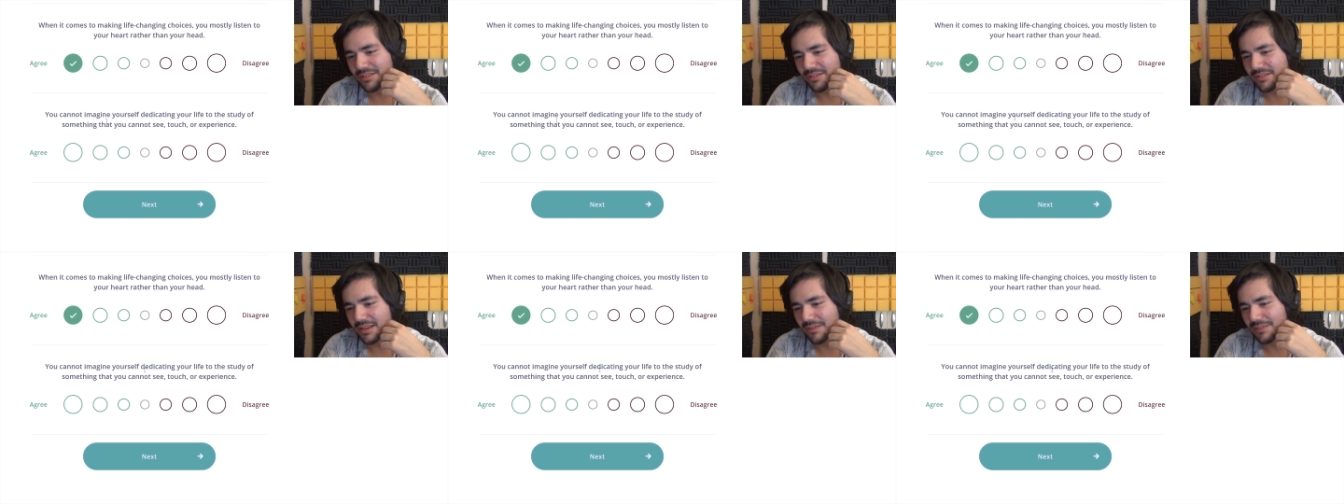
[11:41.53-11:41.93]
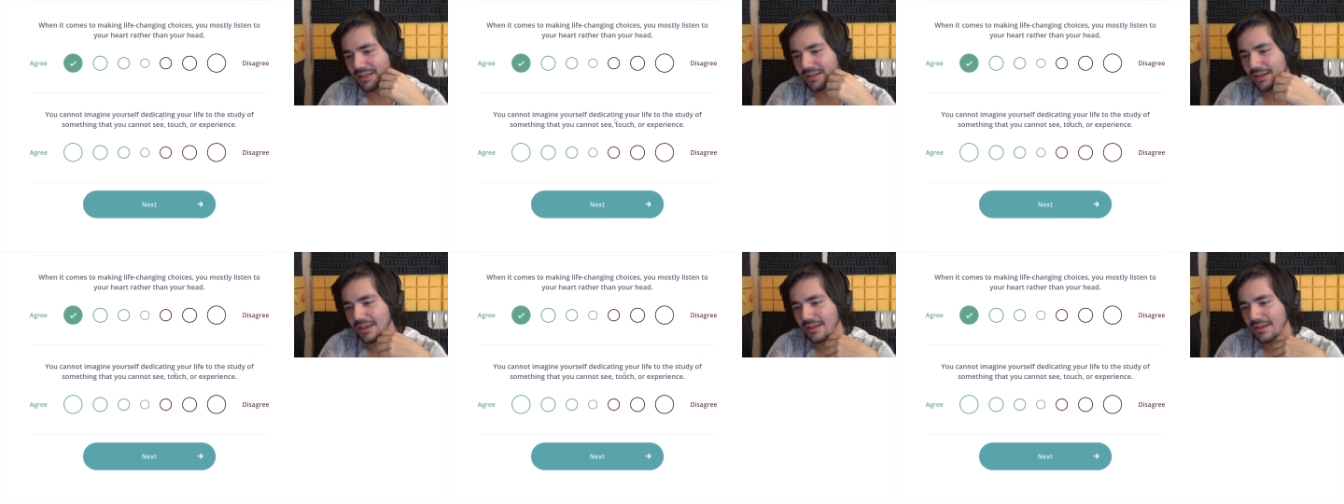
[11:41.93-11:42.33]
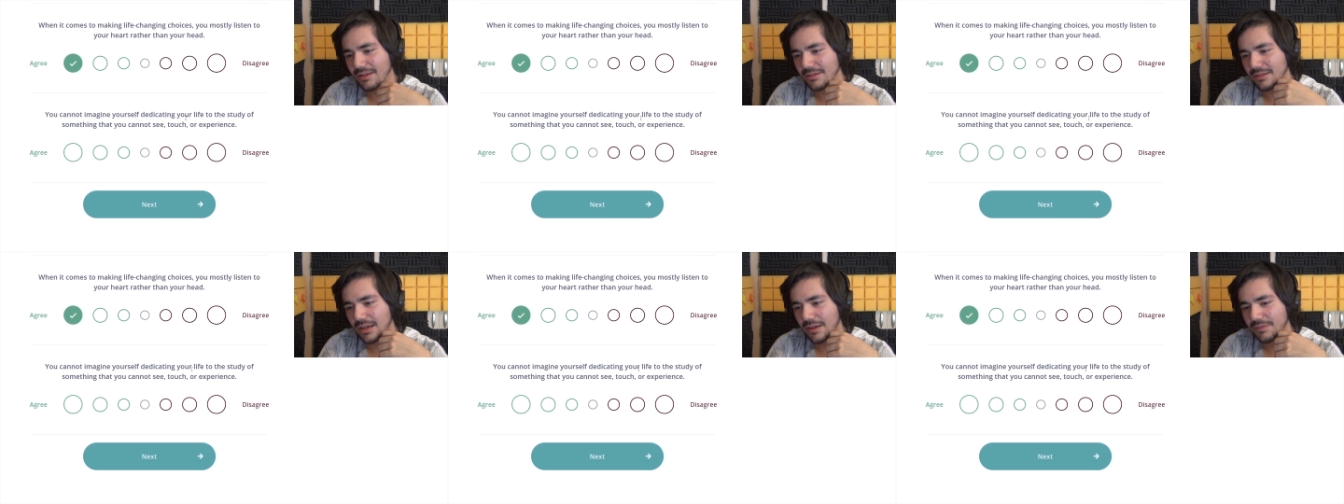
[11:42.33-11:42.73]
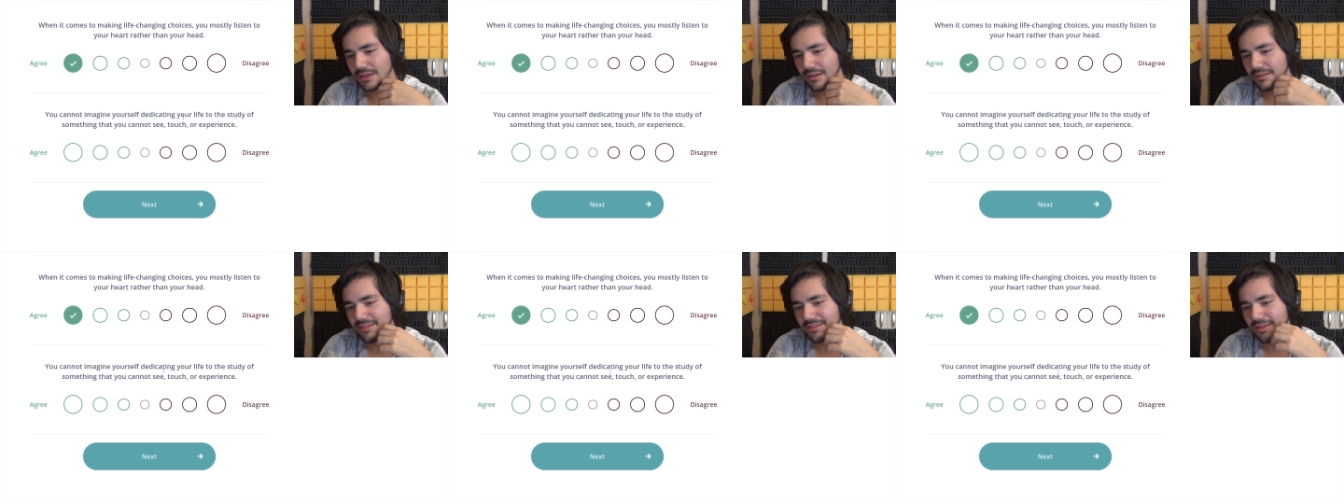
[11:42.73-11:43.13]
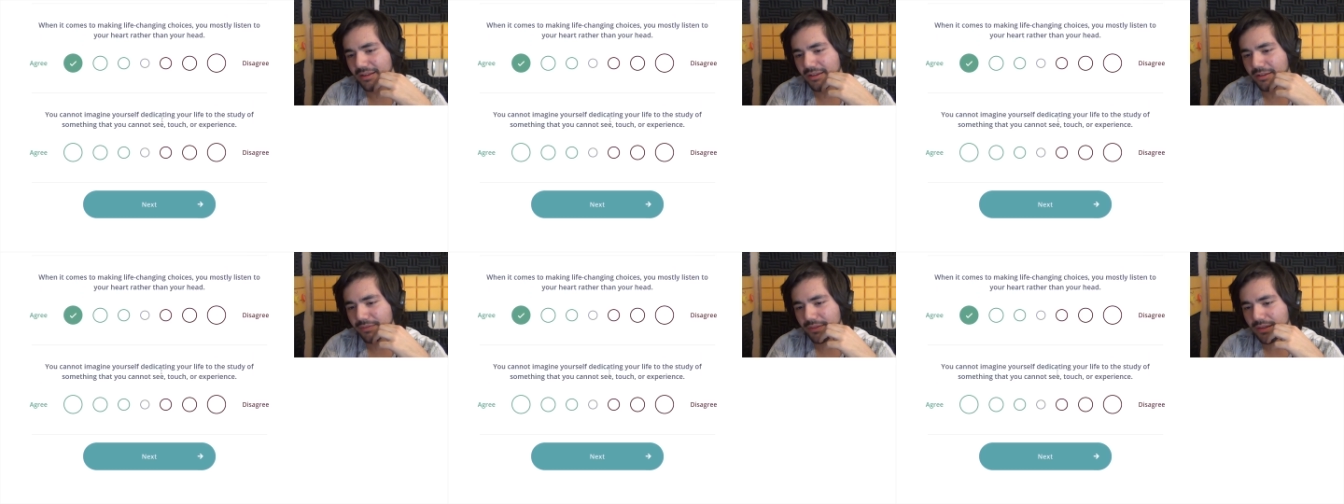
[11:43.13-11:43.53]
yourself dedicating your life to the
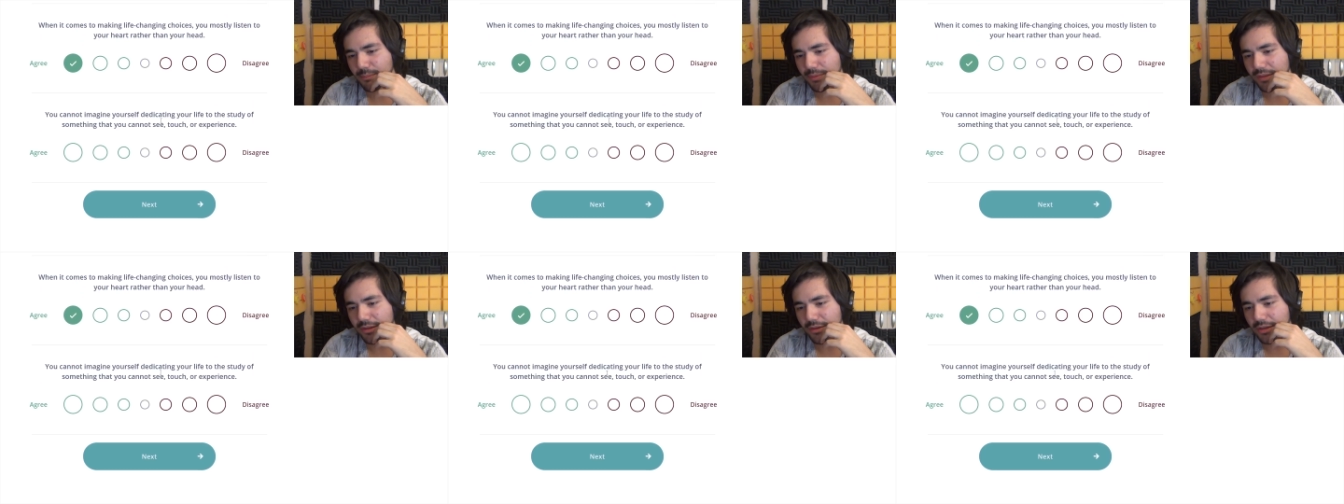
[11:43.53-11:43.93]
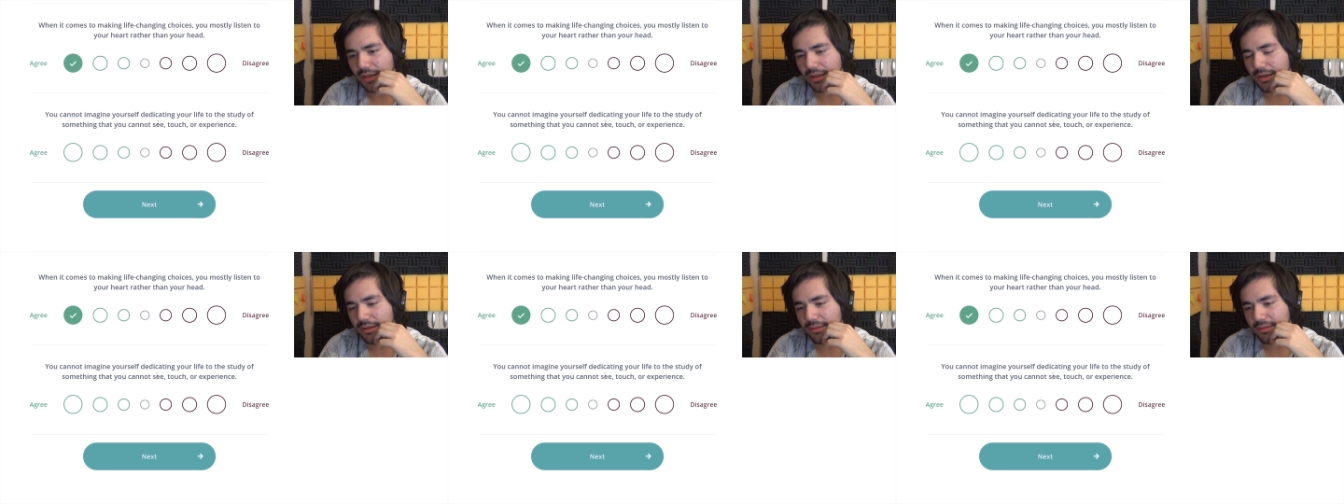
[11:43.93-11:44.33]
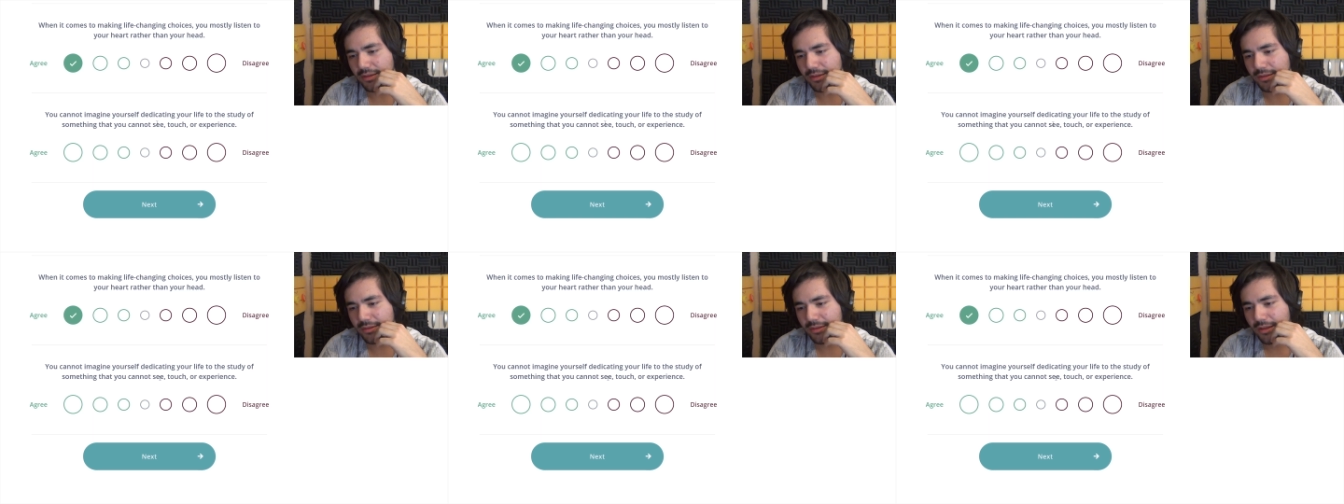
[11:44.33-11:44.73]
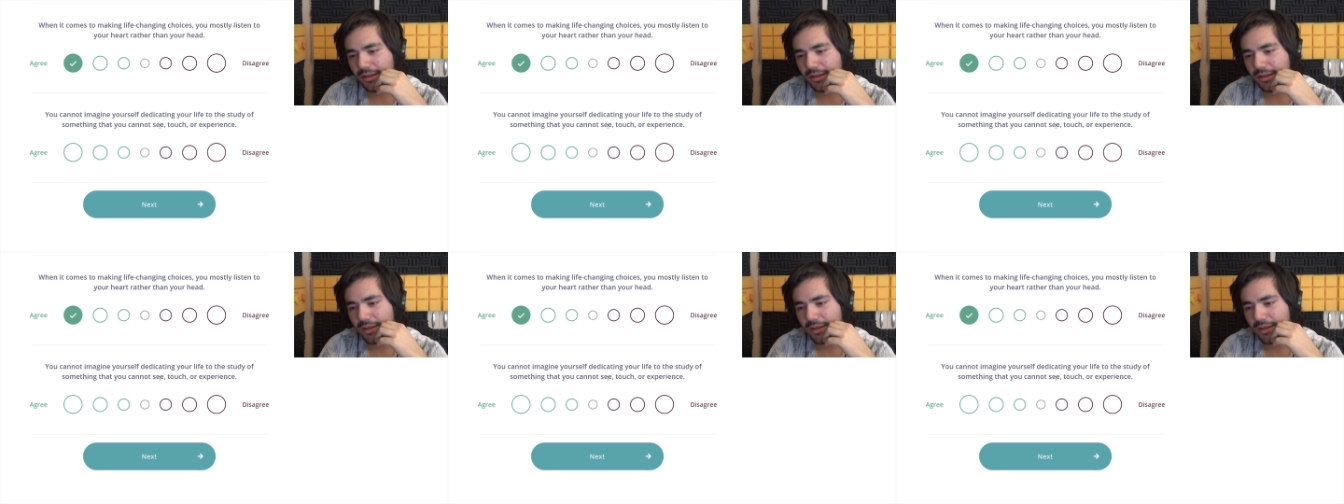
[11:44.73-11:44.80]
study of something you cannot see.